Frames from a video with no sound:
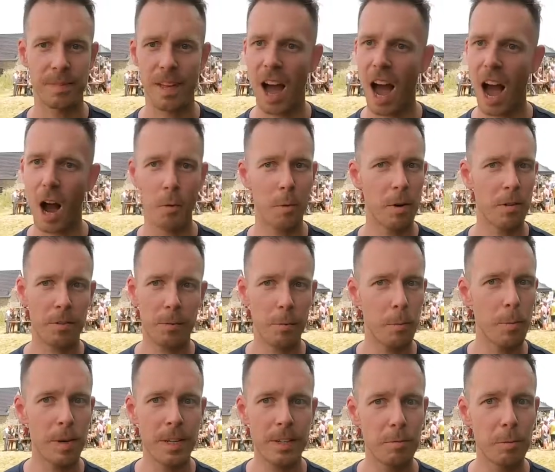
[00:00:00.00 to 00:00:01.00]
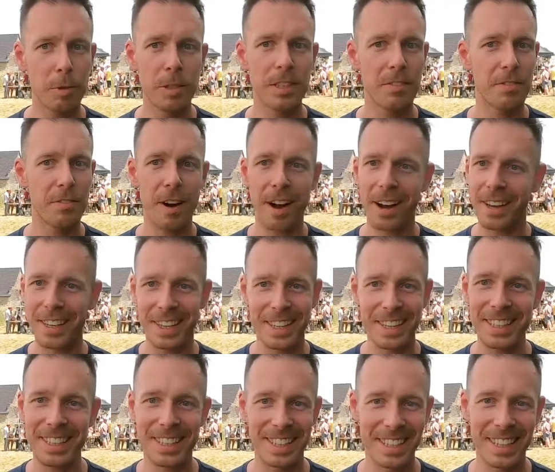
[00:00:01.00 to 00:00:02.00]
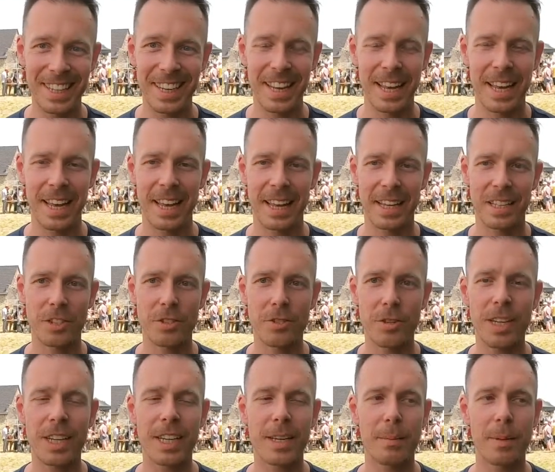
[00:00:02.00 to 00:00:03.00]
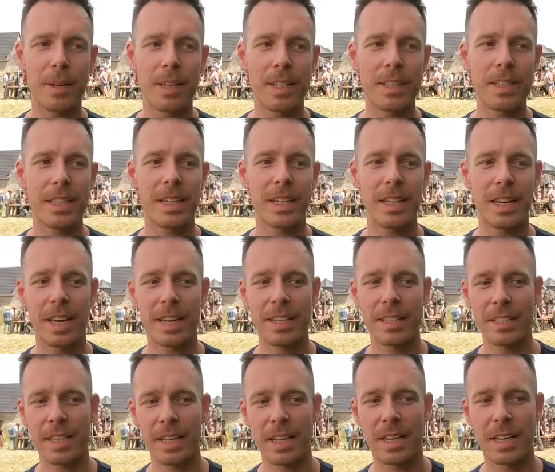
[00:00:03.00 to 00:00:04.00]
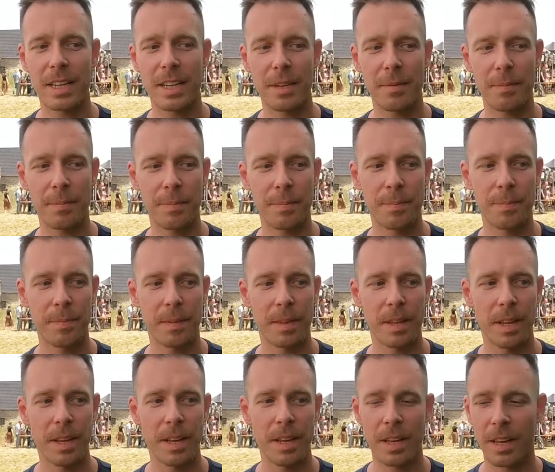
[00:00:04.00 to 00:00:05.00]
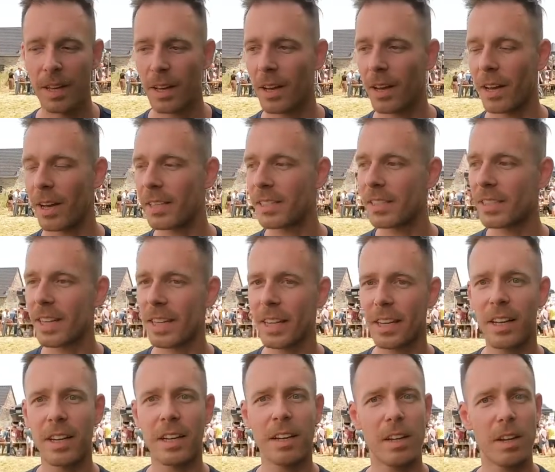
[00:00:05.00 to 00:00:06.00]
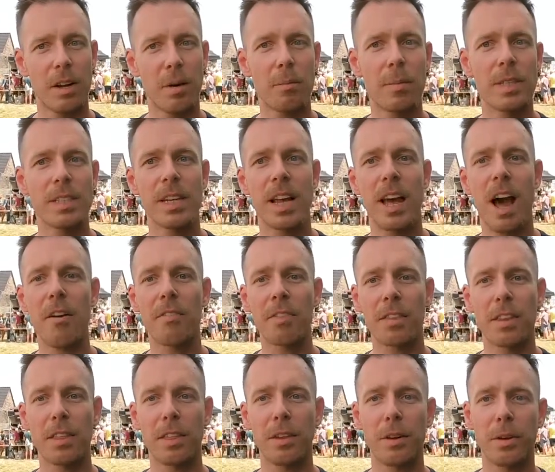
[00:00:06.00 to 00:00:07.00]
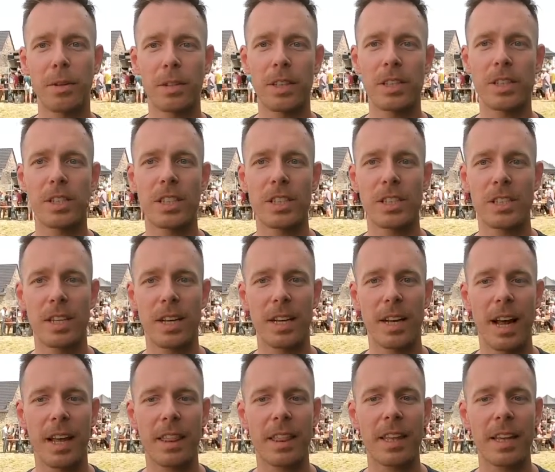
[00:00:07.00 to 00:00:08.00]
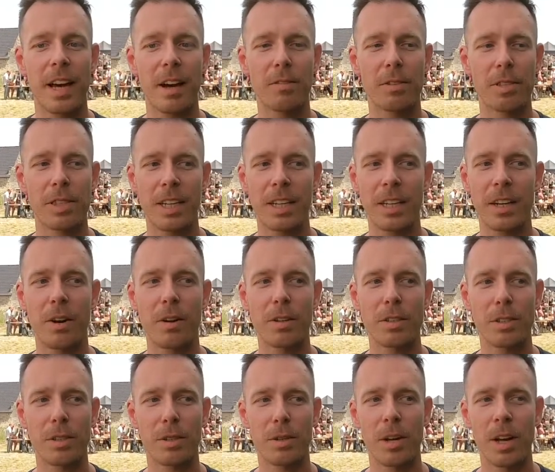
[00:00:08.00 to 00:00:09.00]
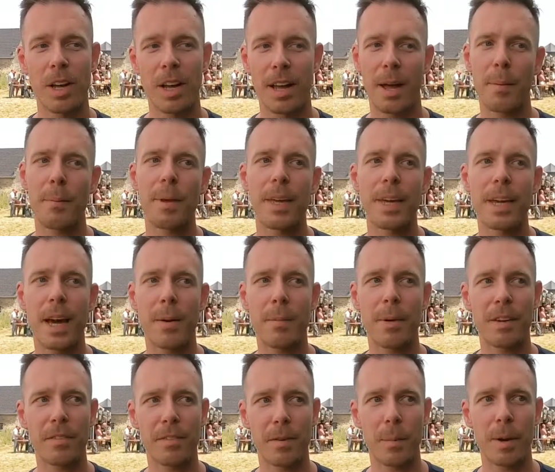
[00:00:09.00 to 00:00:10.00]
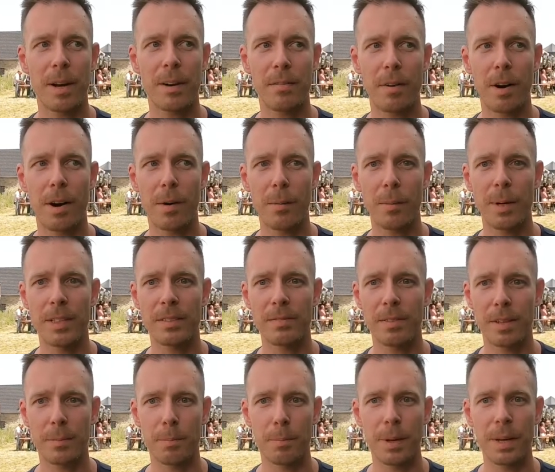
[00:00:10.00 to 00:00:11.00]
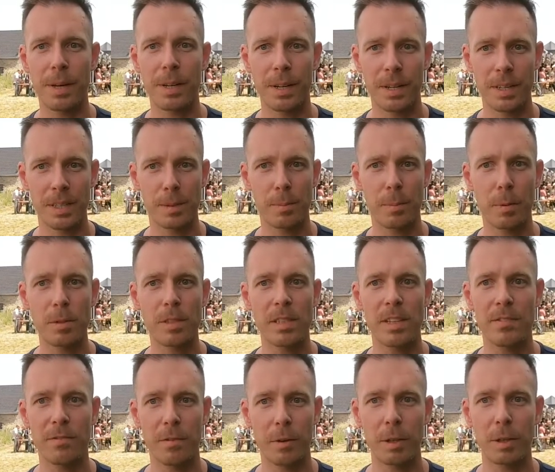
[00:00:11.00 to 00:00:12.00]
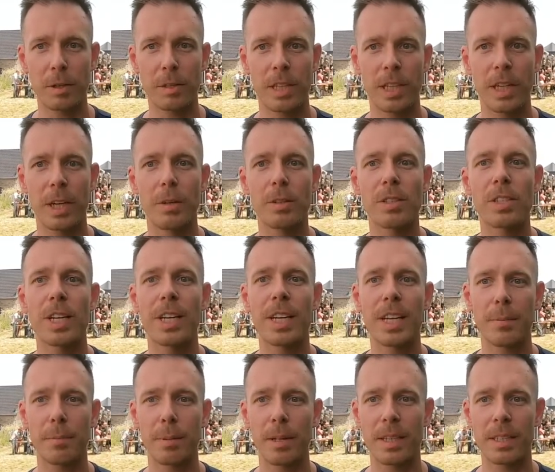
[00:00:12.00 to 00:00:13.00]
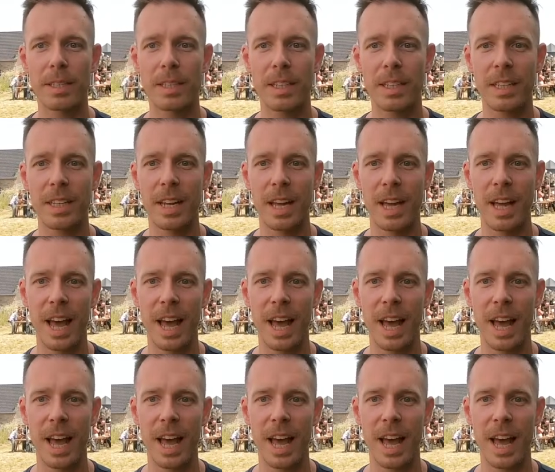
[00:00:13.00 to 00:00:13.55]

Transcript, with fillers: however we would define it, drinkability is a second a afterthought. It's just uh, I think I would say also uh, me coming from an environment where beer is mostly focusing on drinkability